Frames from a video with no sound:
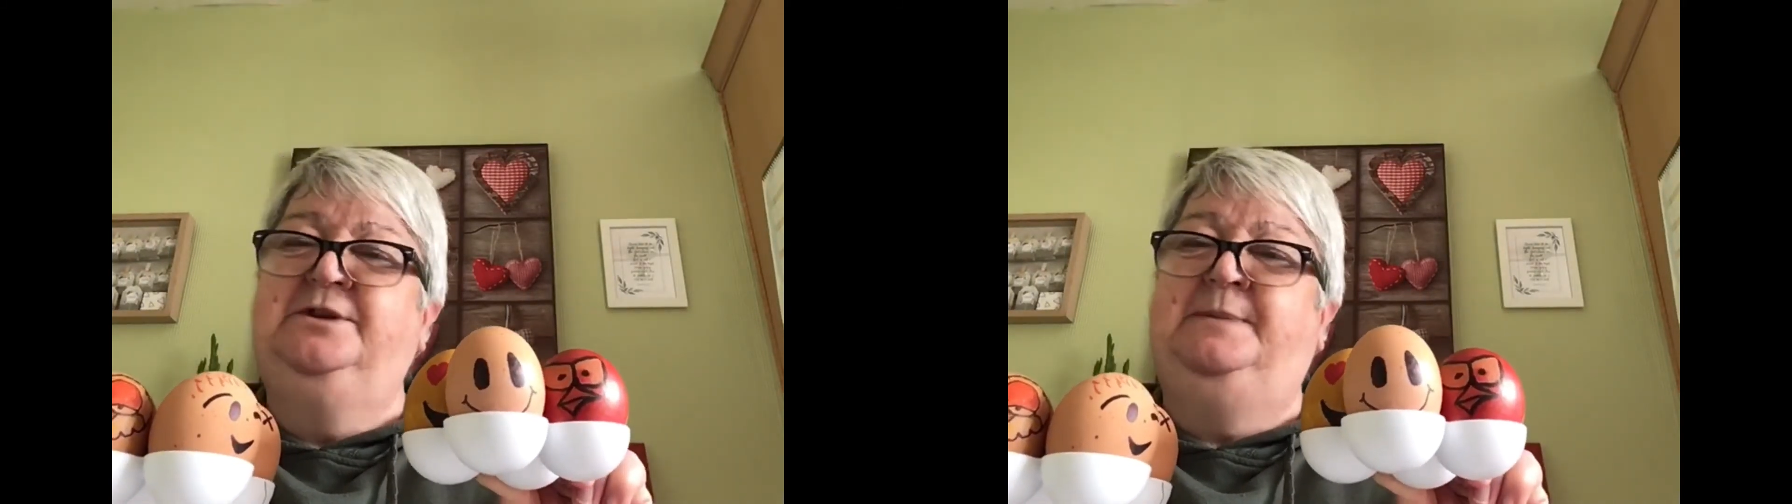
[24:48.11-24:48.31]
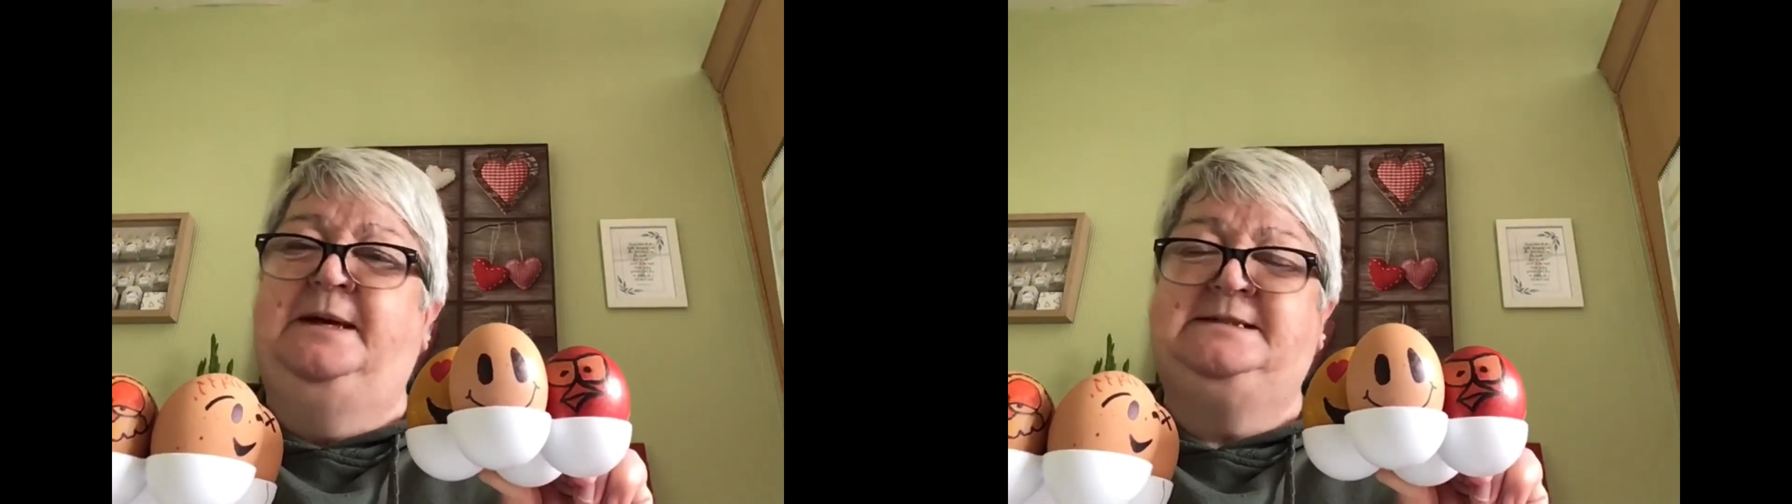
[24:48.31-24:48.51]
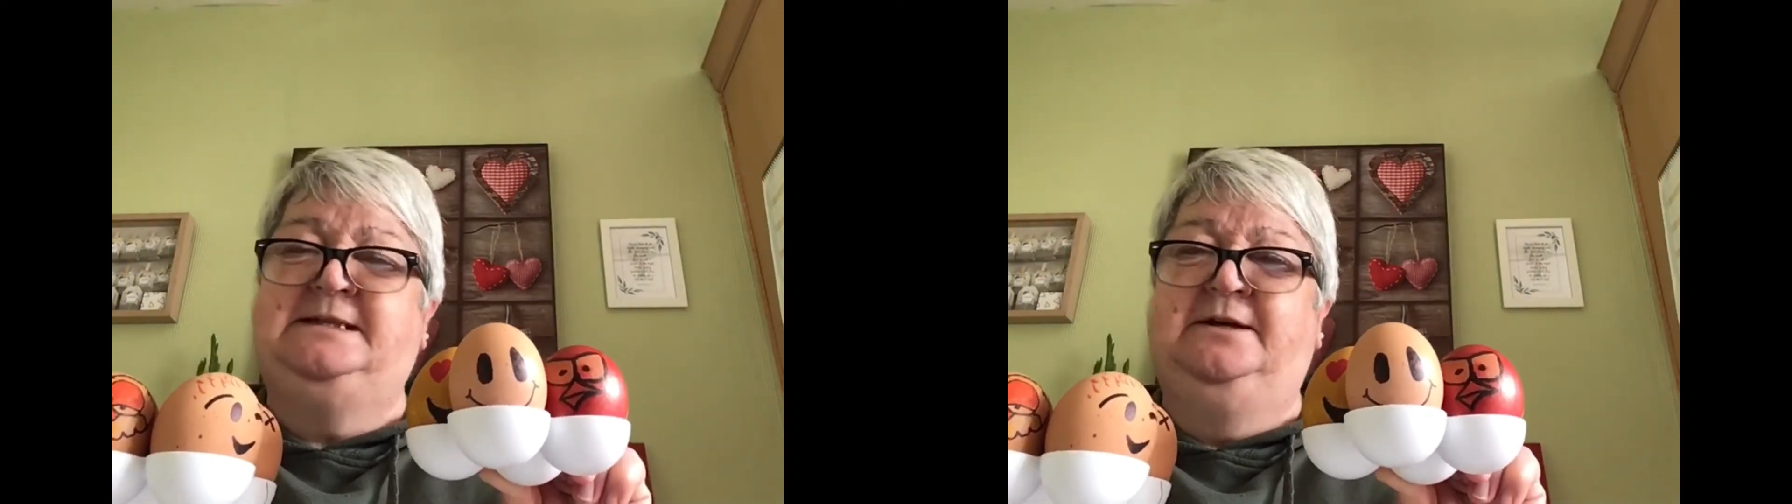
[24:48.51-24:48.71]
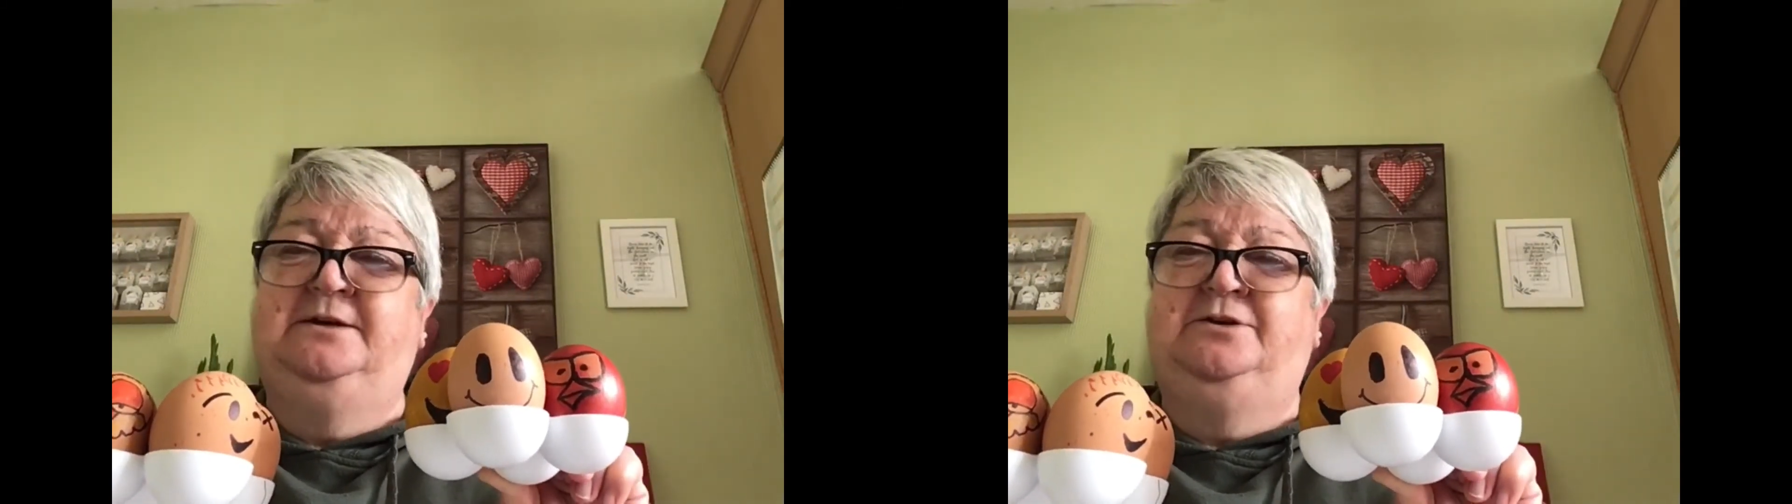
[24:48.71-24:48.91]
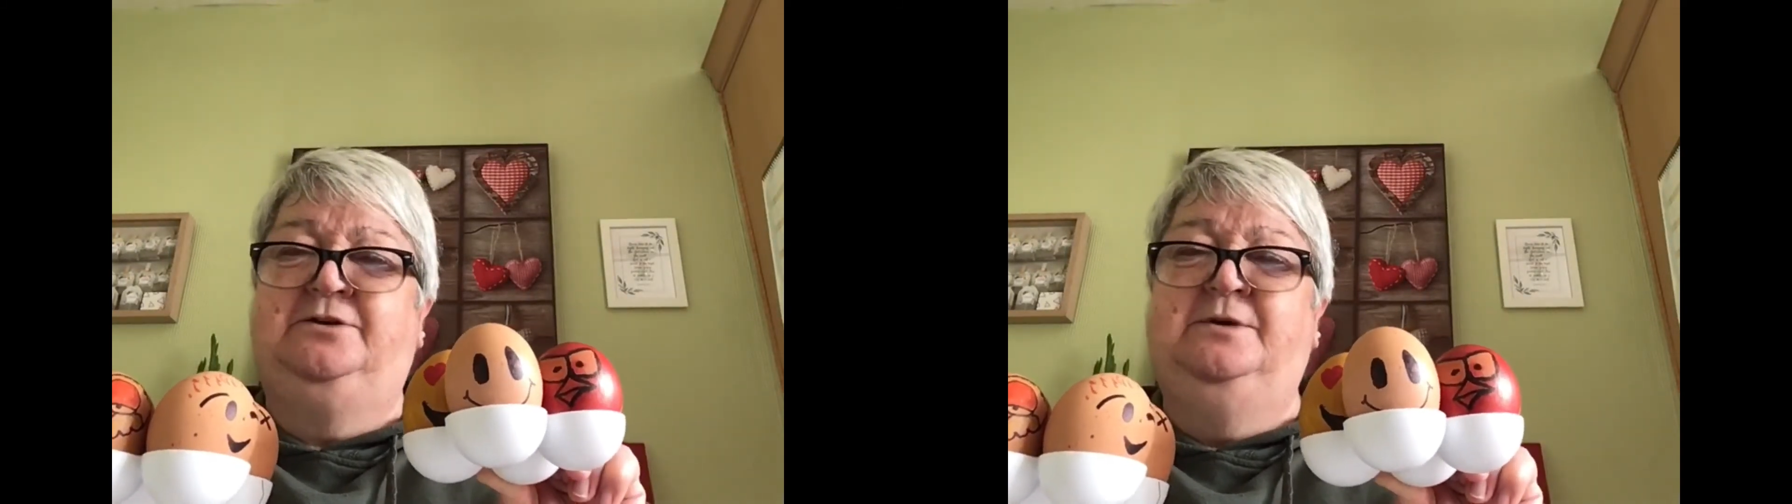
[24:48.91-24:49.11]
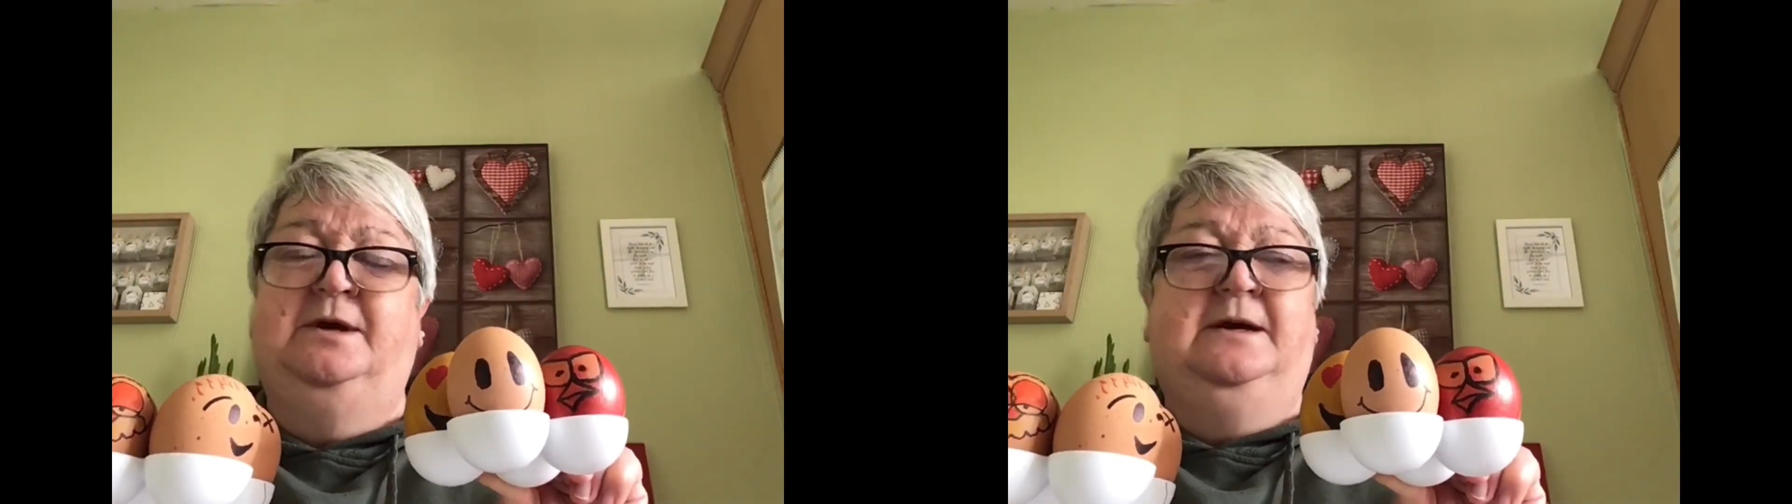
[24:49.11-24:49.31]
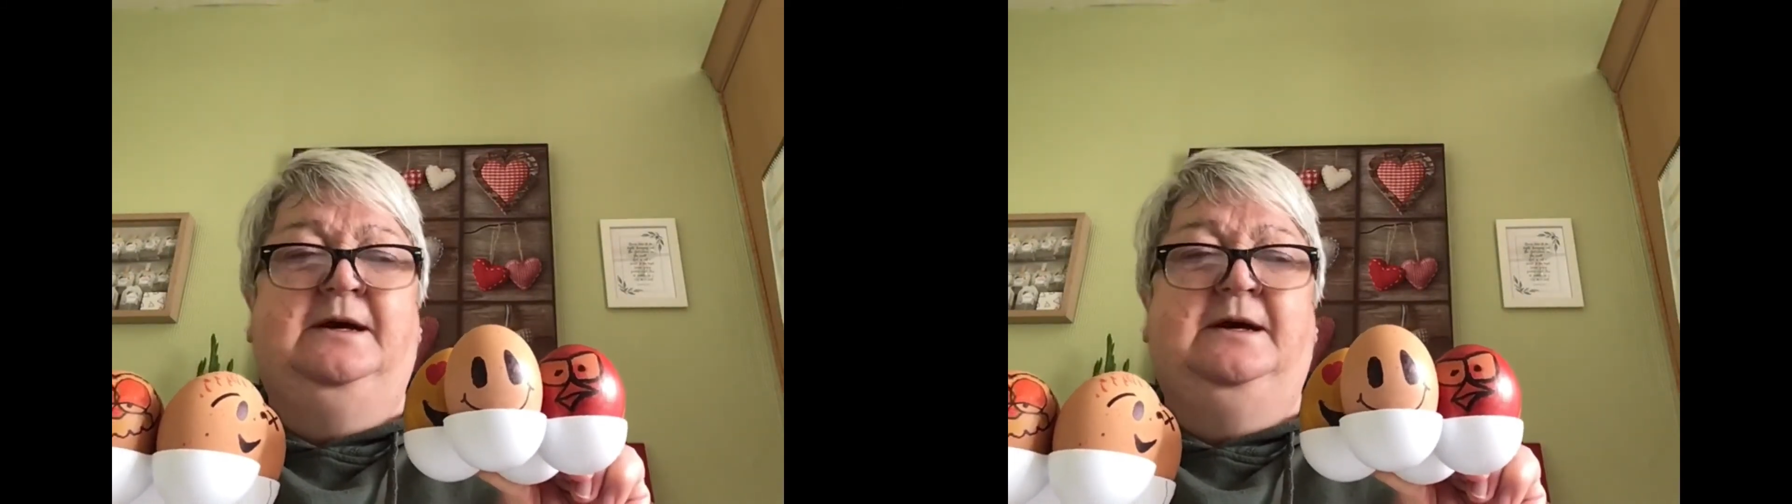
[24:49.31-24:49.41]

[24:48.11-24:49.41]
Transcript: the best thing I could do,